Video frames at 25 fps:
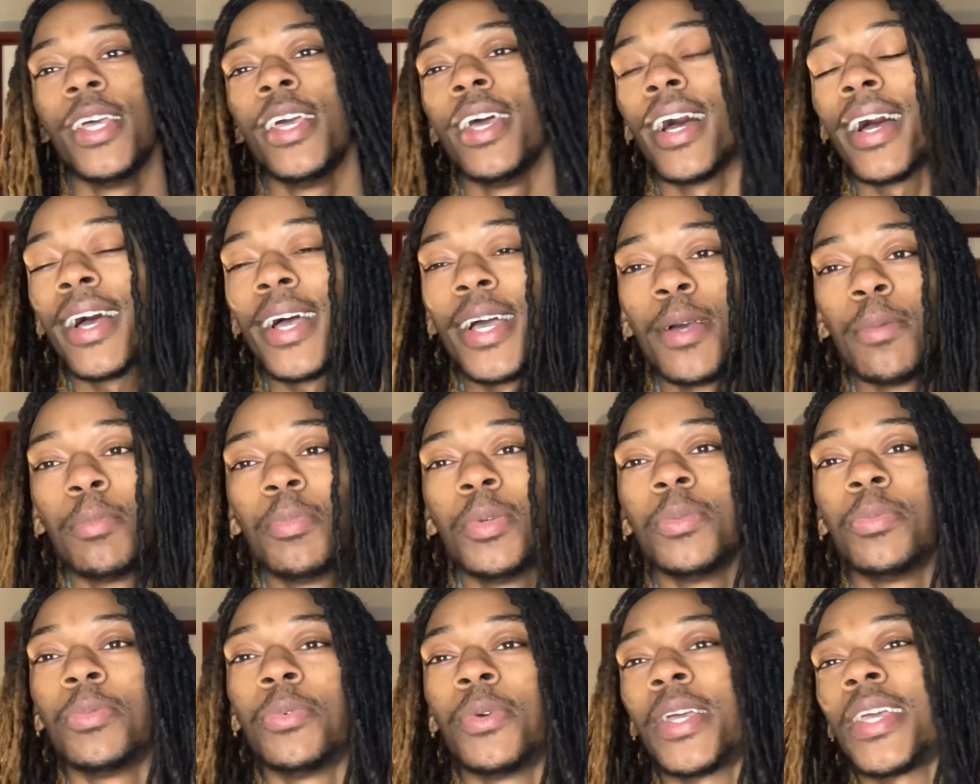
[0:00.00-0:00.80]
I have
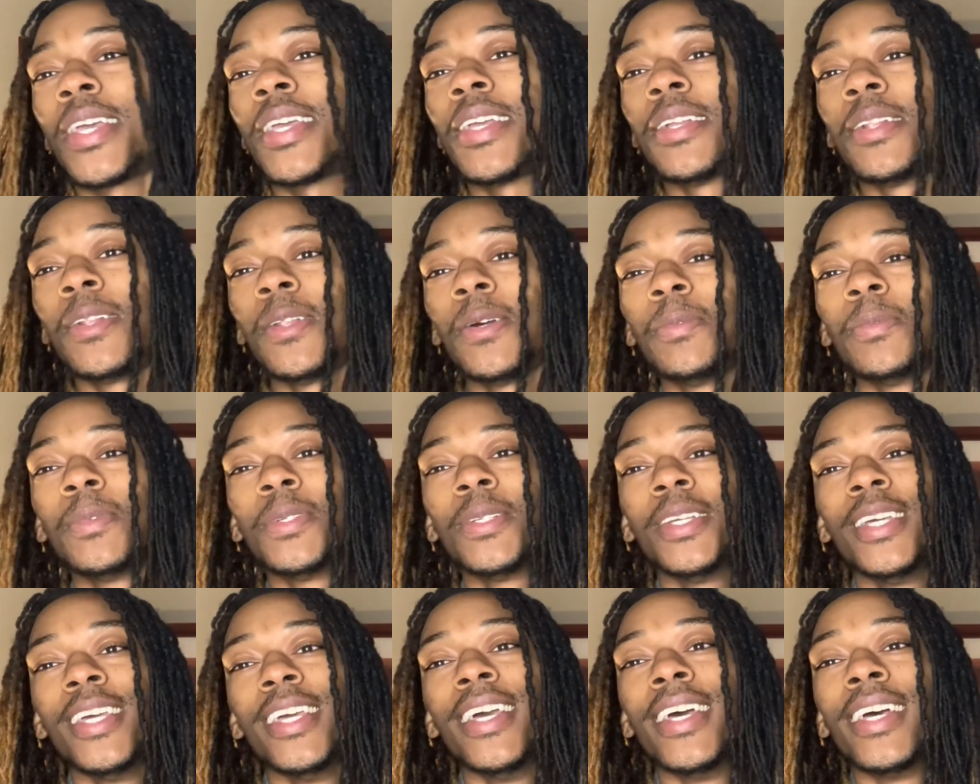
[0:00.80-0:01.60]
people hating on me,
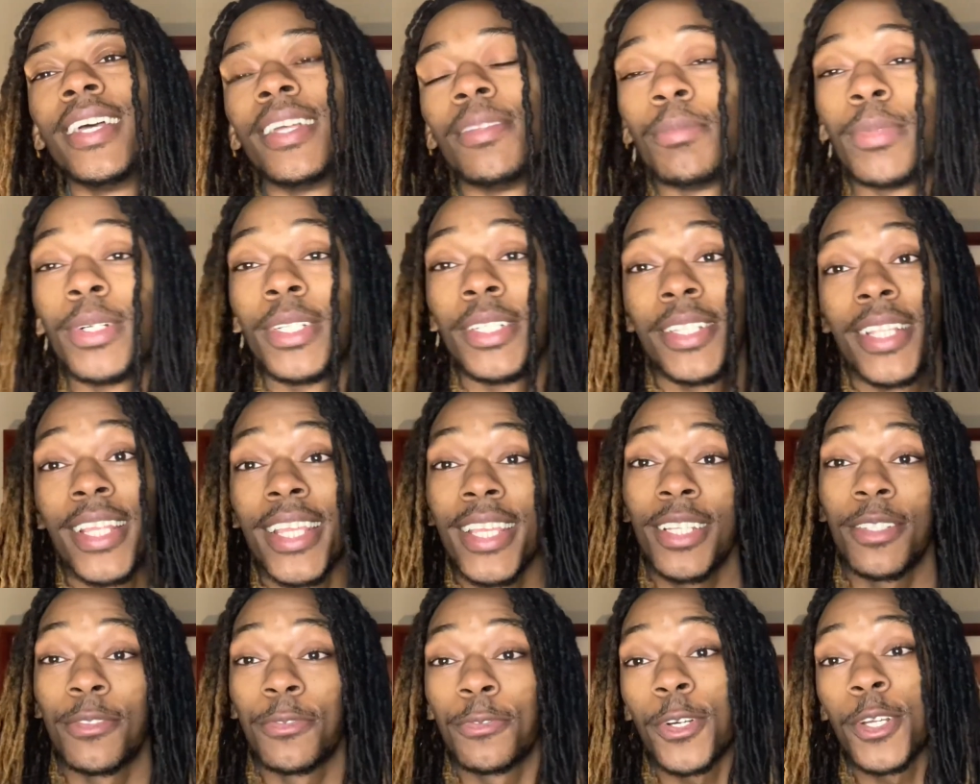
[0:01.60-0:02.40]
but
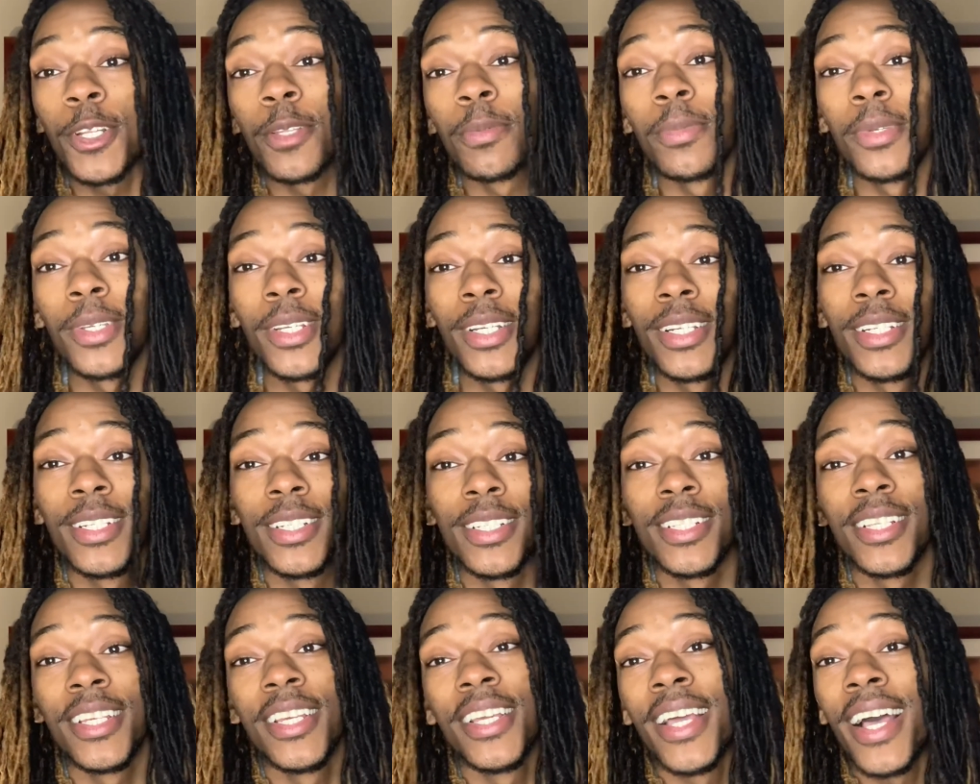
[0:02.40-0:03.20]
it's funny because
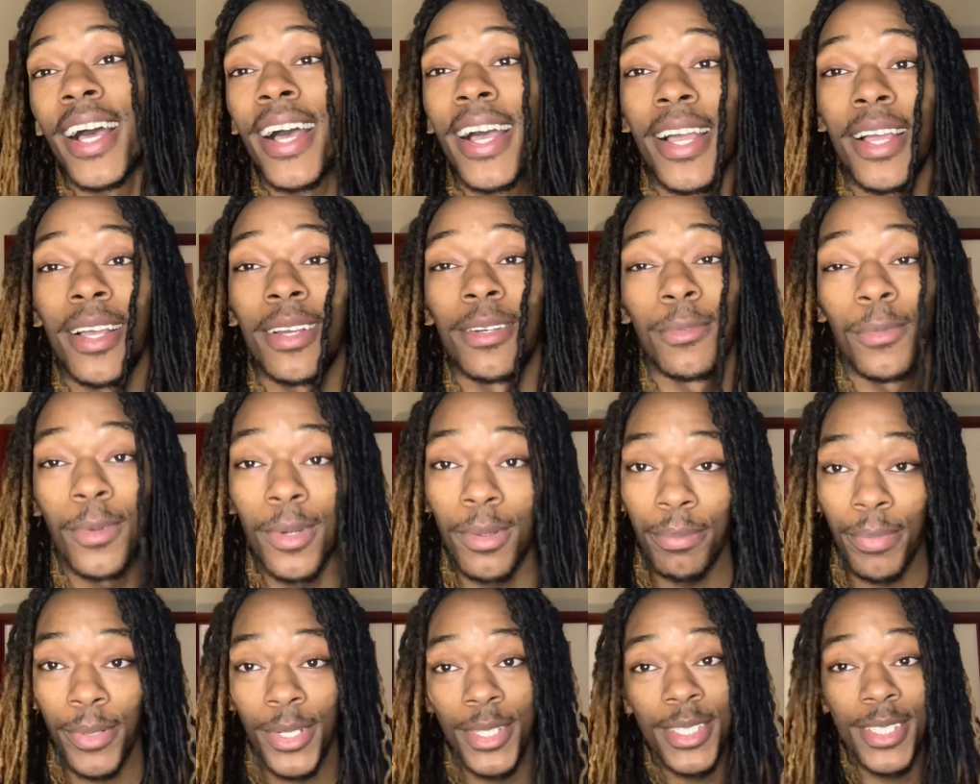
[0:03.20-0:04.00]
I had one
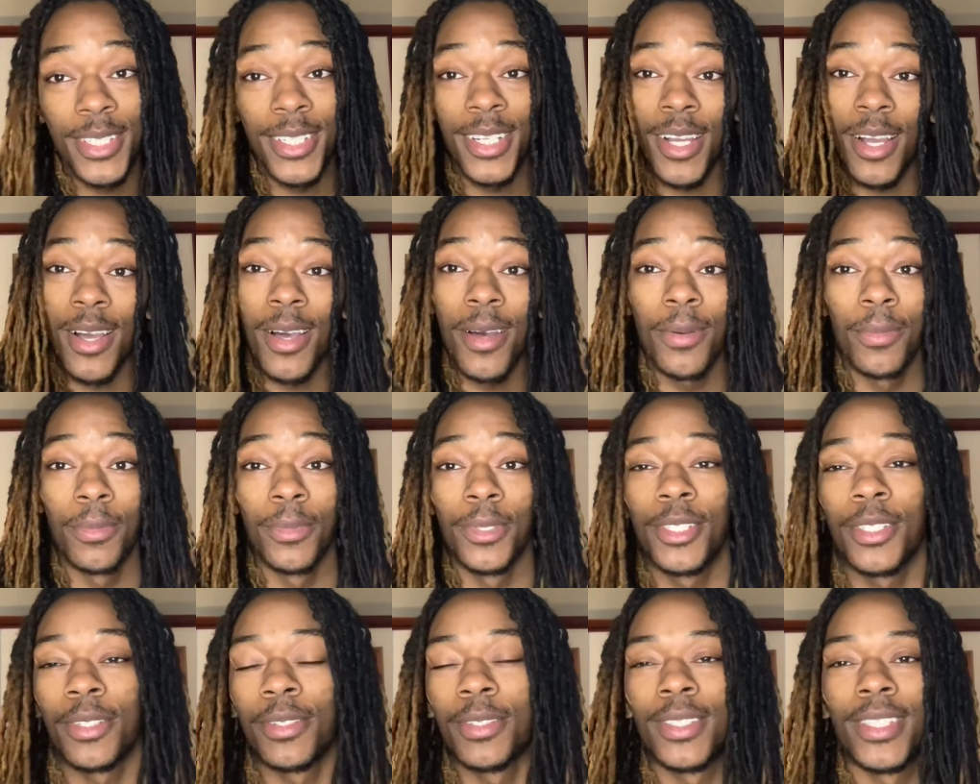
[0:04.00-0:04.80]
person call me,
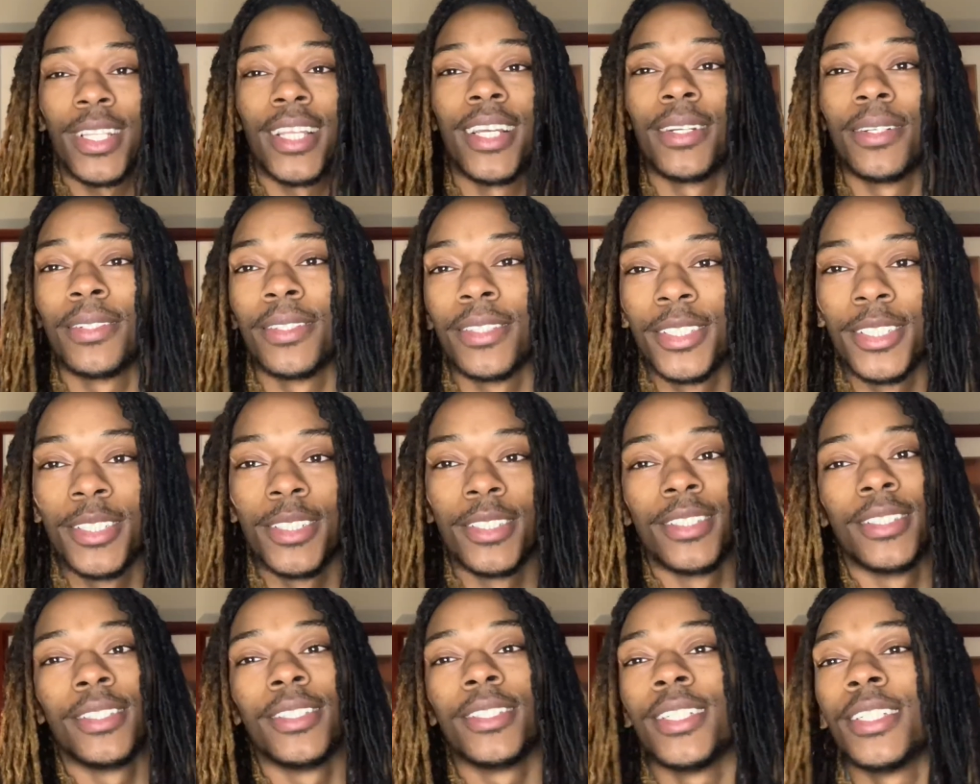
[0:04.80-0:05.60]
so it's like
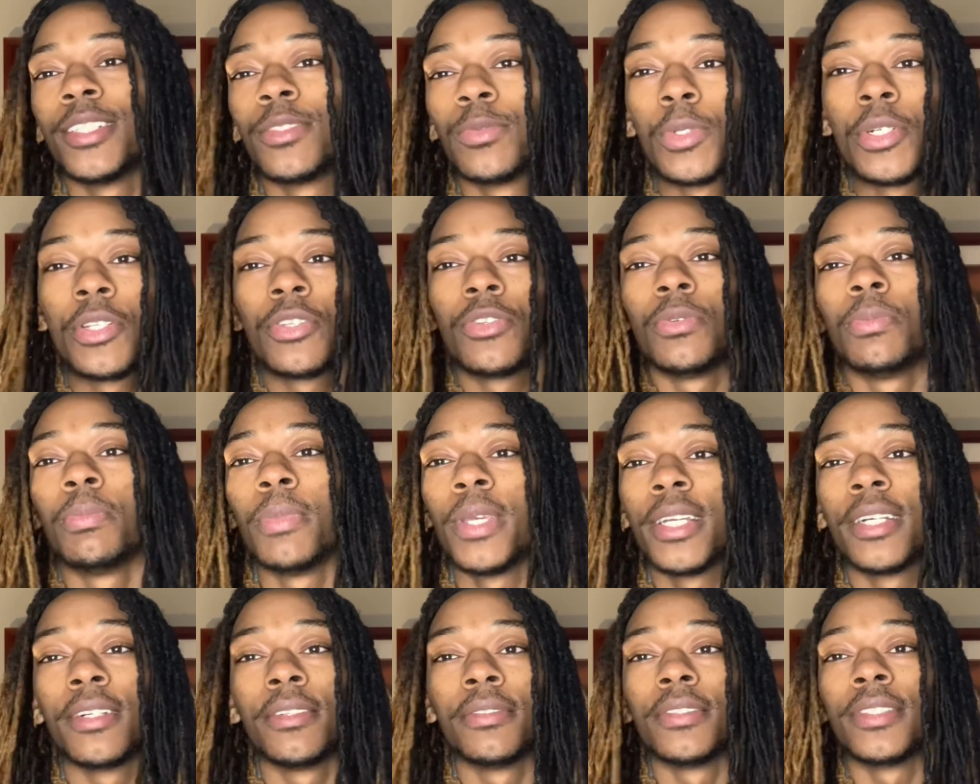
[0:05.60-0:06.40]
literally, it's what you
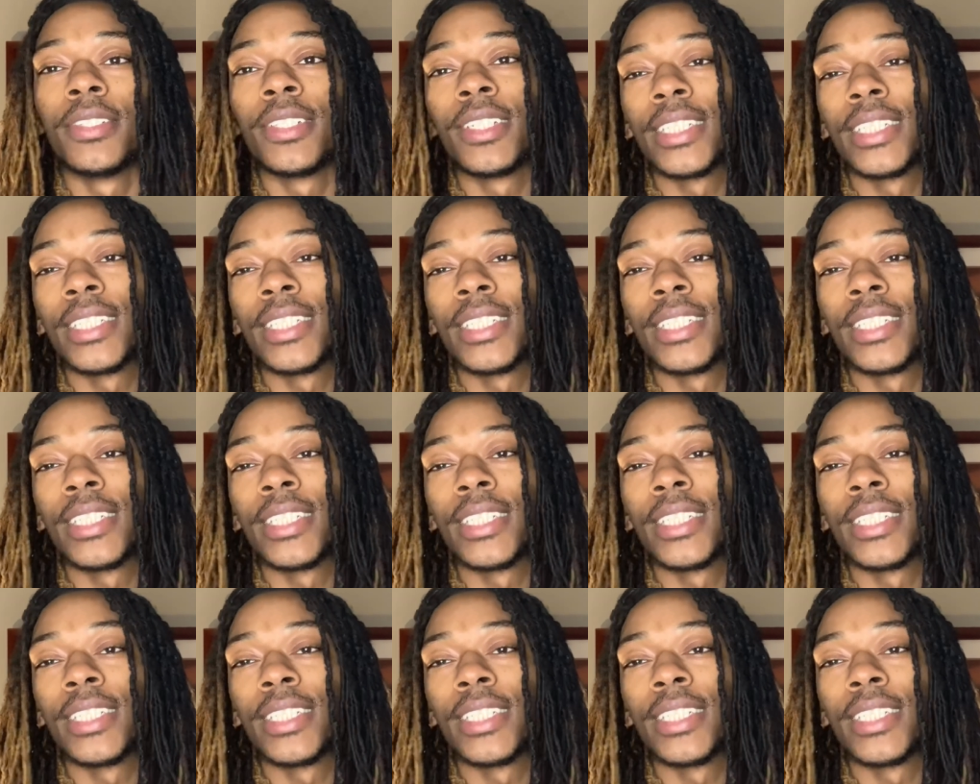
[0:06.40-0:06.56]
make of it.